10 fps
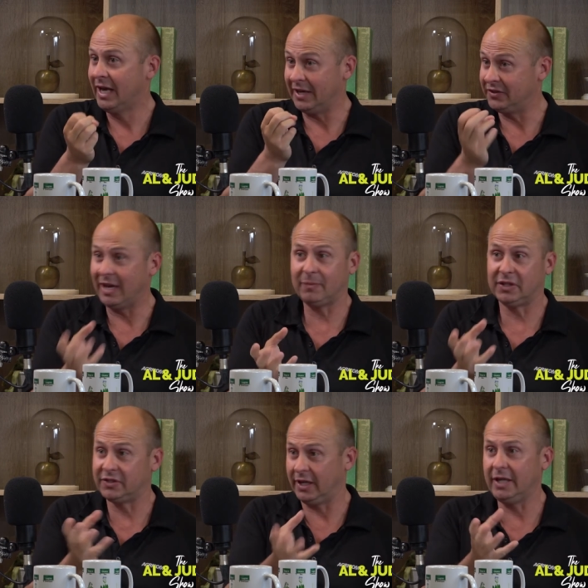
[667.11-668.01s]

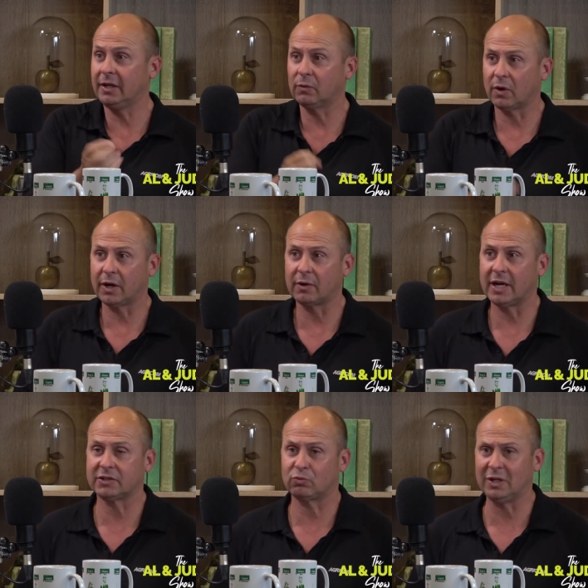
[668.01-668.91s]
adapted to eating
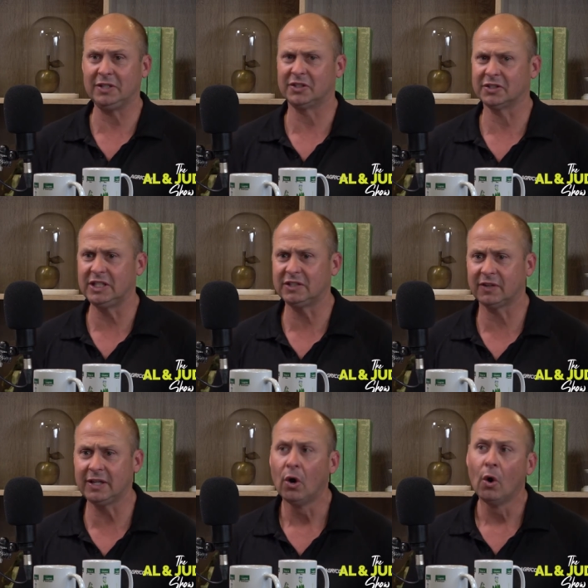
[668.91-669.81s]
ryegrass really
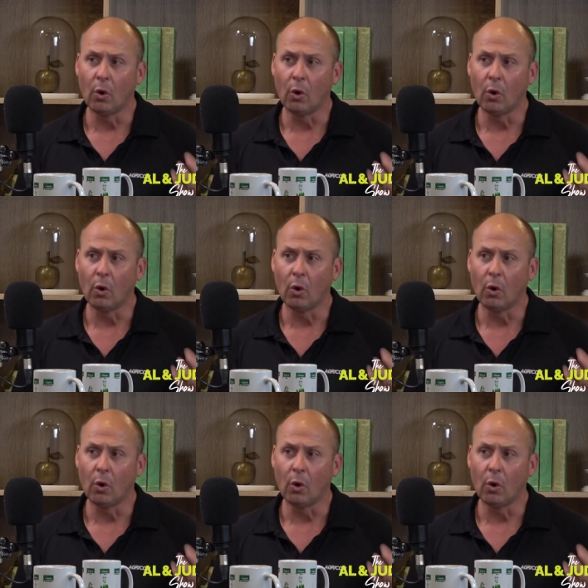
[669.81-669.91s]
successfully,